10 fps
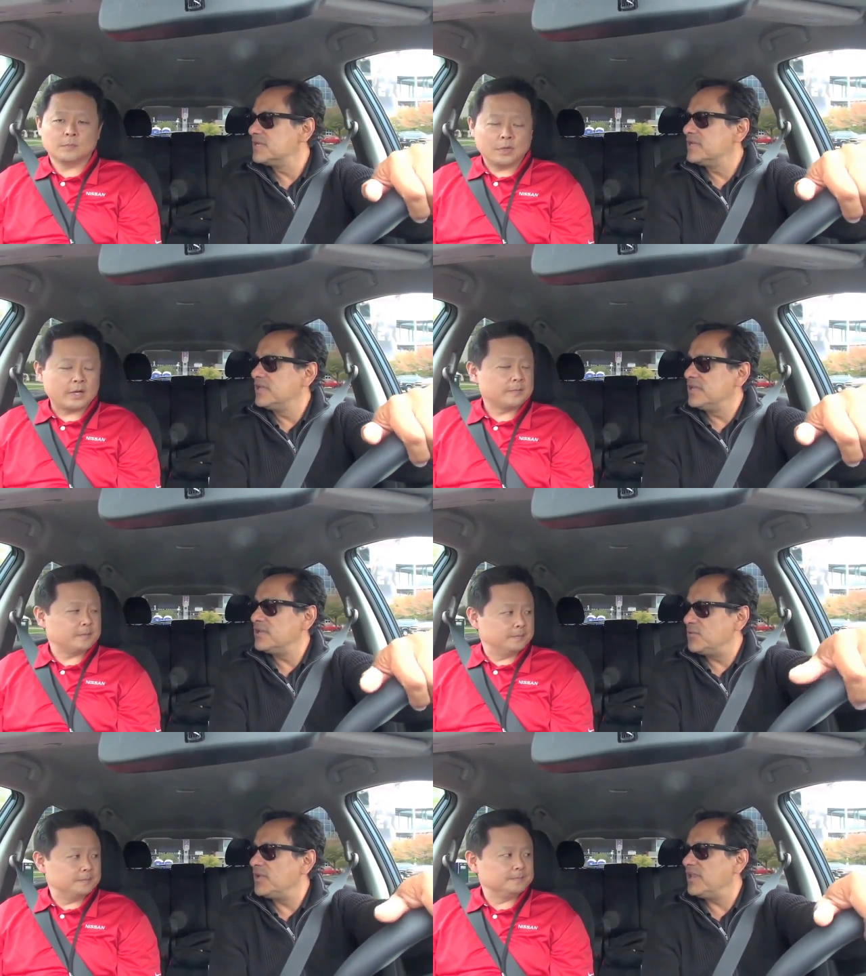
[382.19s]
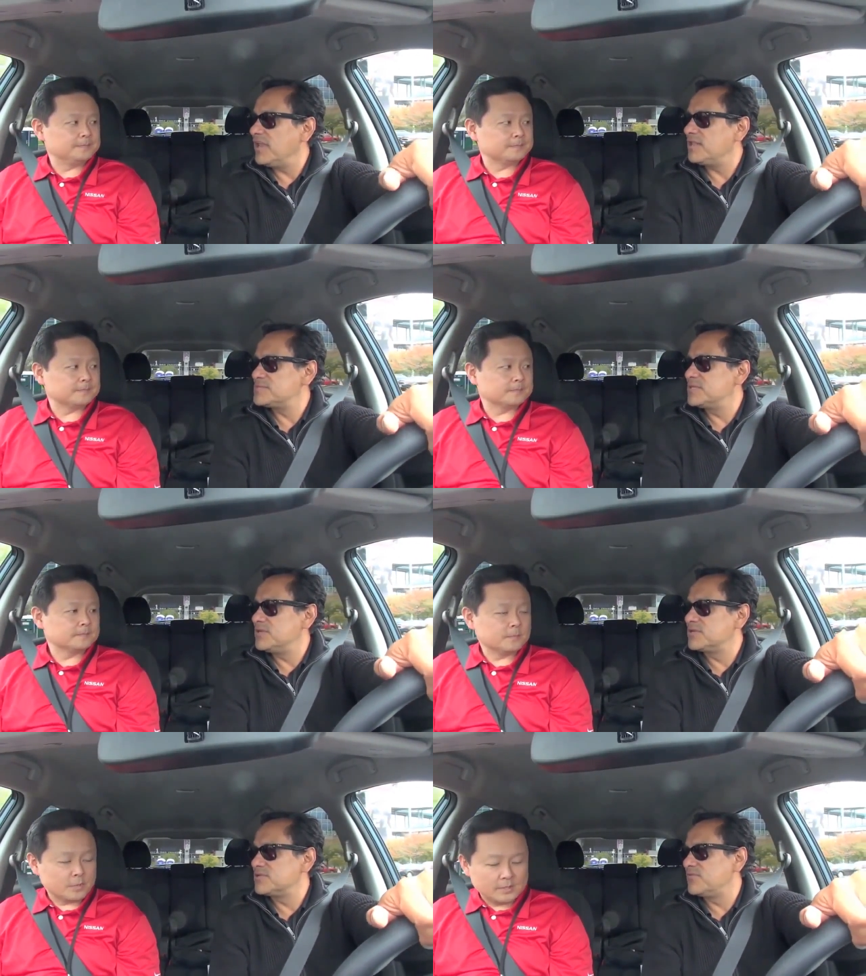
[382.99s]
Speaker 1: Right. It really helps
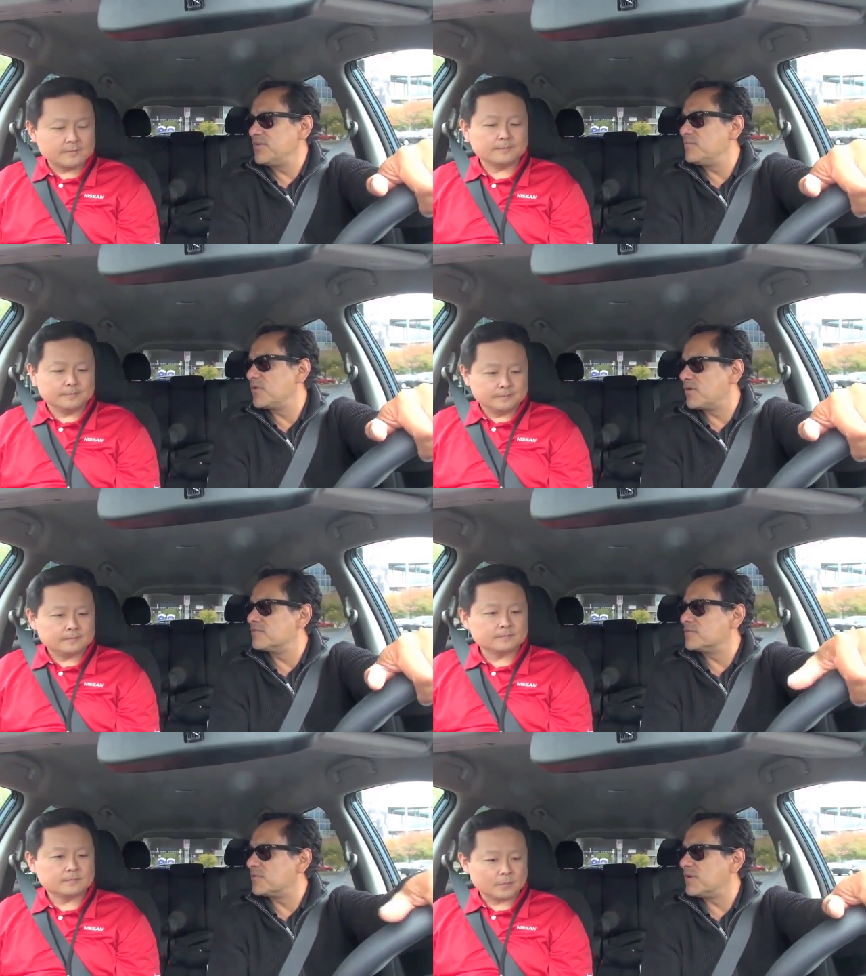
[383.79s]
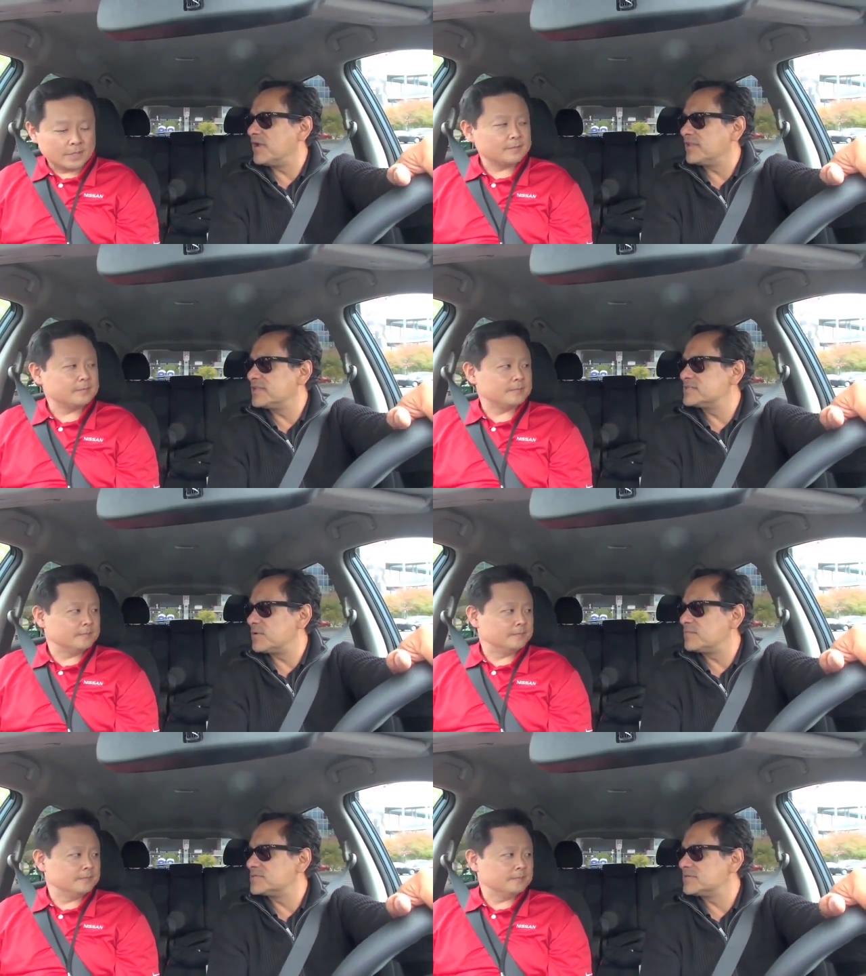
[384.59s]
you to right. feel more comfortable, right? right? And that's the
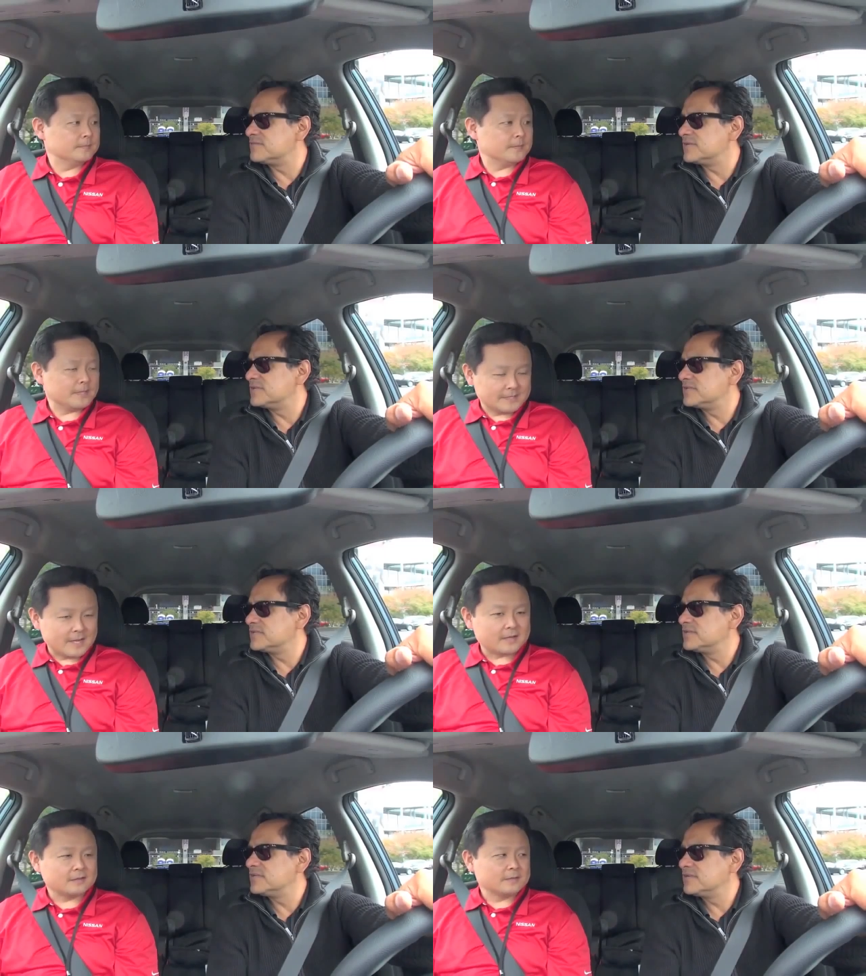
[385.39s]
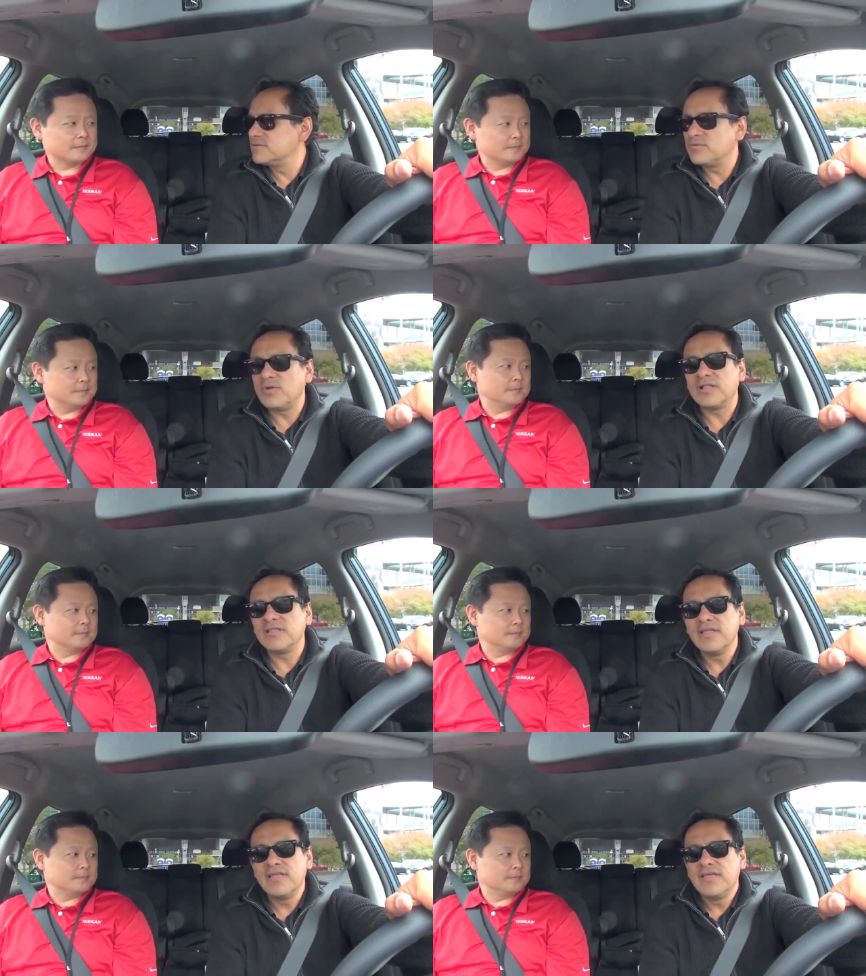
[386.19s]
purpose of it. Exactly. Well,